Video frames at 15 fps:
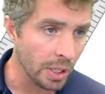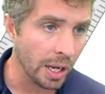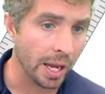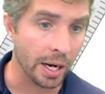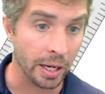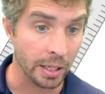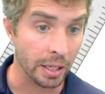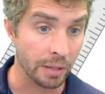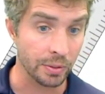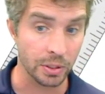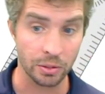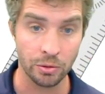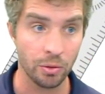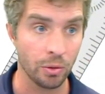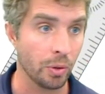and I get this
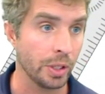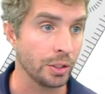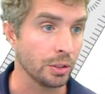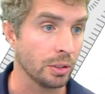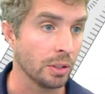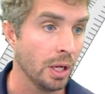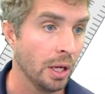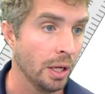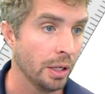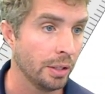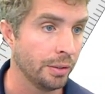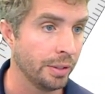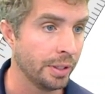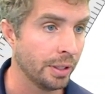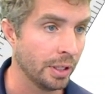new equation.
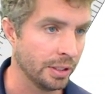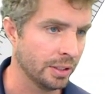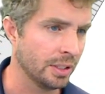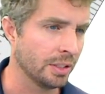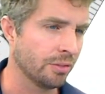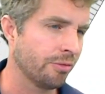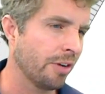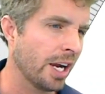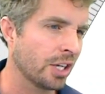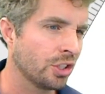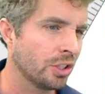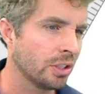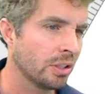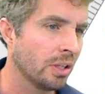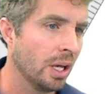It's this
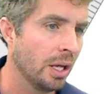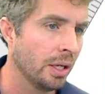fraction,